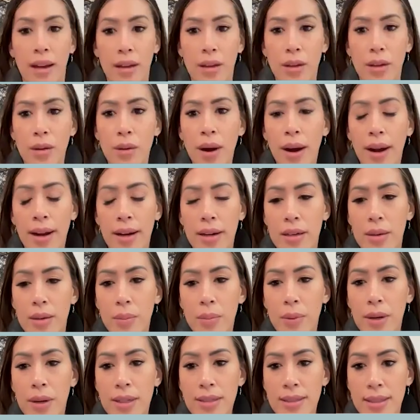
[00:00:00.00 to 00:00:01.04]
And you hired a
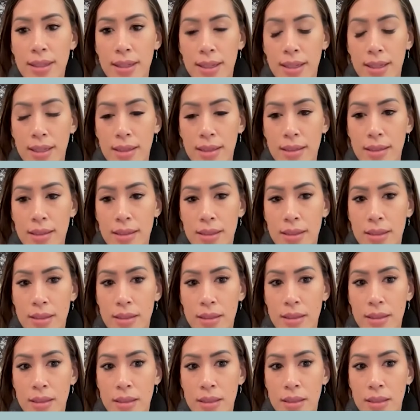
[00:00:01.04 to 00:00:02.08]
president
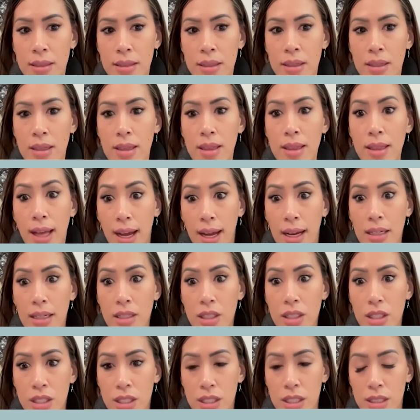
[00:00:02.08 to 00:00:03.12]

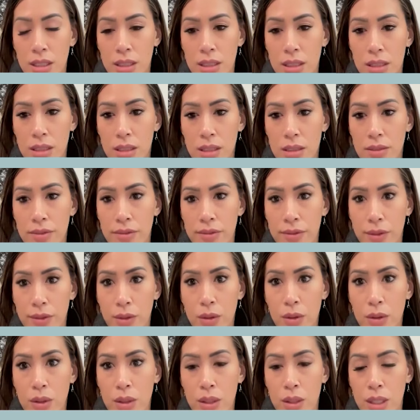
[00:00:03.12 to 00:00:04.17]
last year
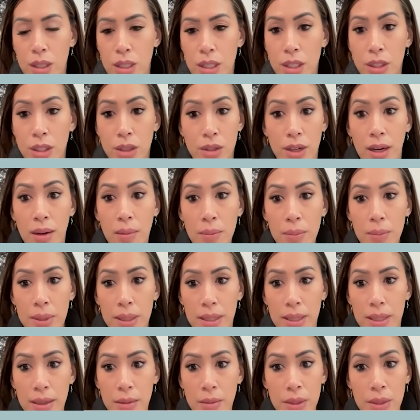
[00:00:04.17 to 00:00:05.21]
for your
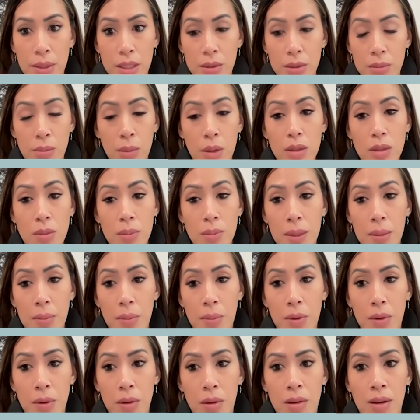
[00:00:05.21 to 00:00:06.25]
company, which most
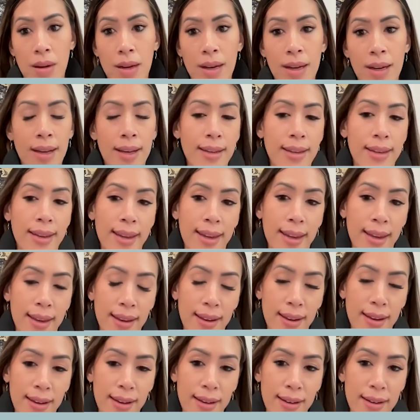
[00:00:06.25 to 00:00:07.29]
people
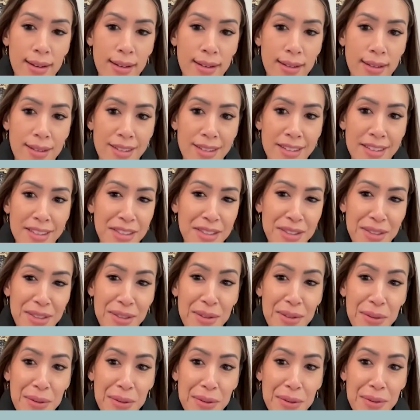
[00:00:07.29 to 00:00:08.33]
can't
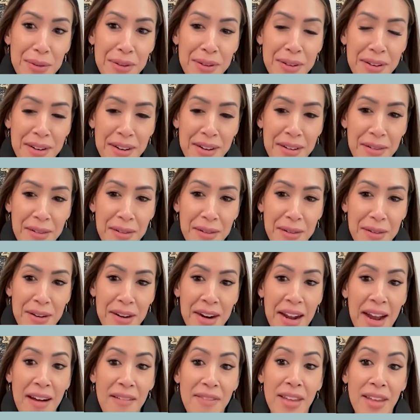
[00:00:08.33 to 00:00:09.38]
do or
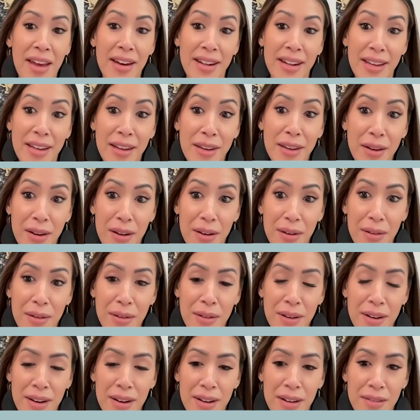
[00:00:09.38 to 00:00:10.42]
have that ego
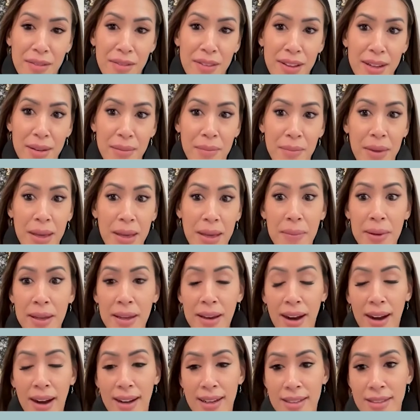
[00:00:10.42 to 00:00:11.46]
of like, maybe
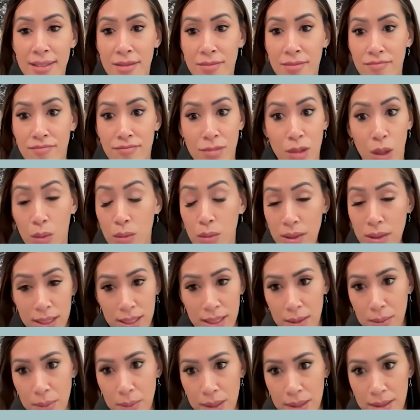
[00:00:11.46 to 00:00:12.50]
I don't
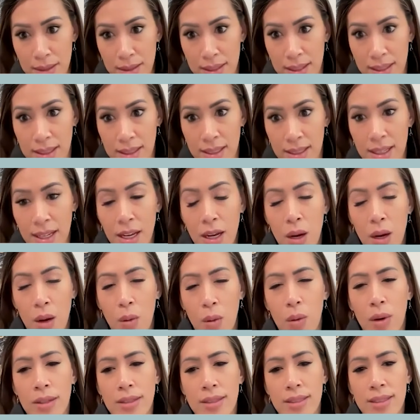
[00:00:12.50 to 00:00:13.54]
need a president.
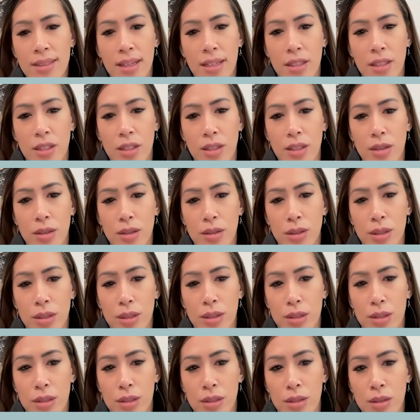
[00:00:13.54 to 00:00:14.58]
What decided you
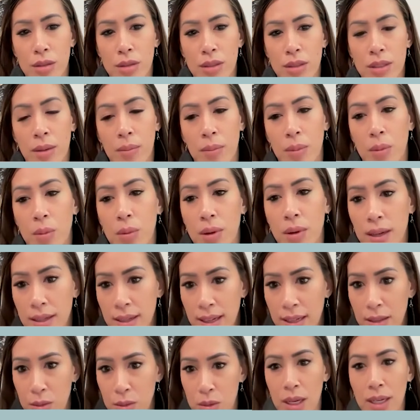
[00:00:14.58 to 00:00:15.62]
to, number one,
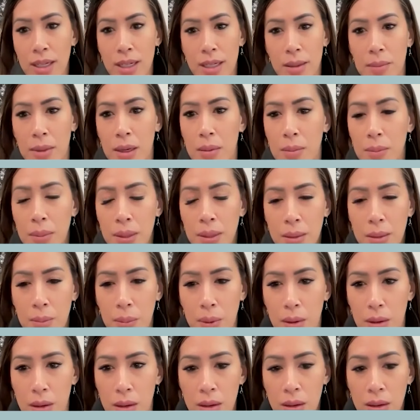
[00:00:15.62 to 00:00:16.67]
as we're talking about
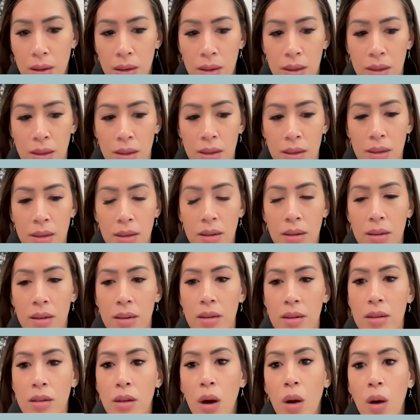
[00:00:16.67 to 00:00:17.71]
people,
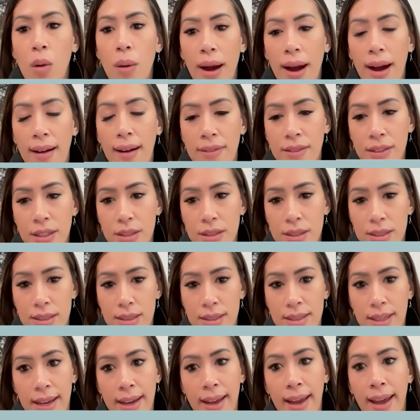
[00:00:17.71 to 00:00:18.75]
go after and
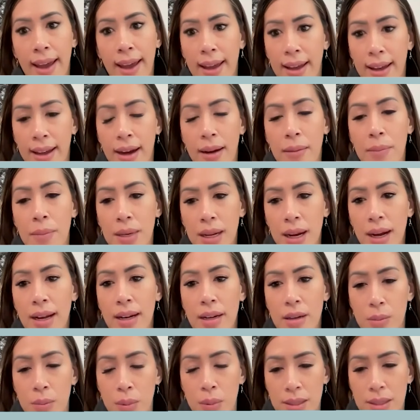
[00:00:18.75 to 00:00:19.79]
say, hey, I'm going to
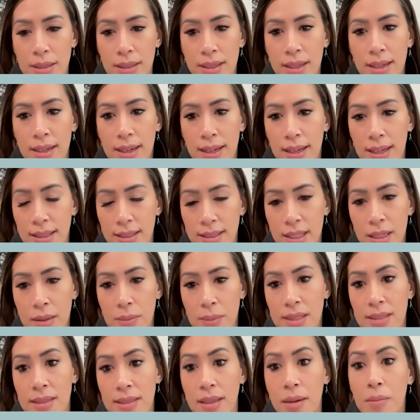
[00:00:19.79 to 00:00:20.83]
hire a president and it's going to
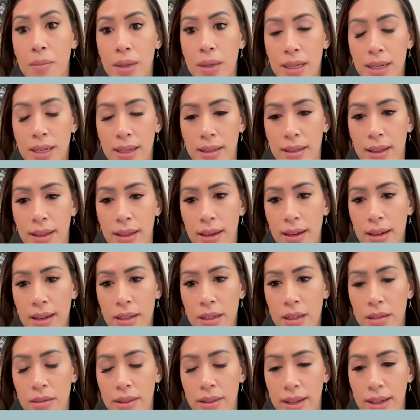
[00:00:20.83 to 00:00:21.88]
be somebody that I,
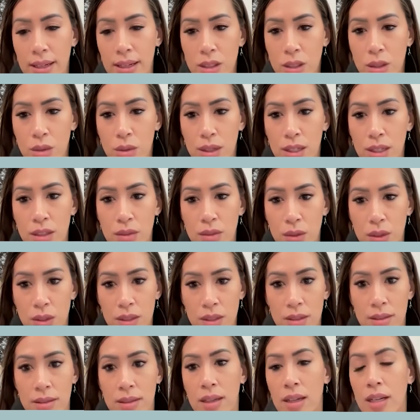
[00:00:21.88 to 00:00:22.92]
that I trust
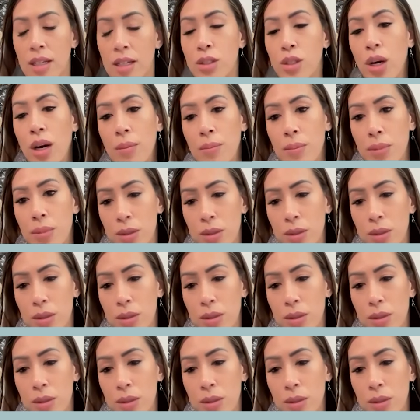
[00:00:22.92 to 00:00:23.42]
versus a top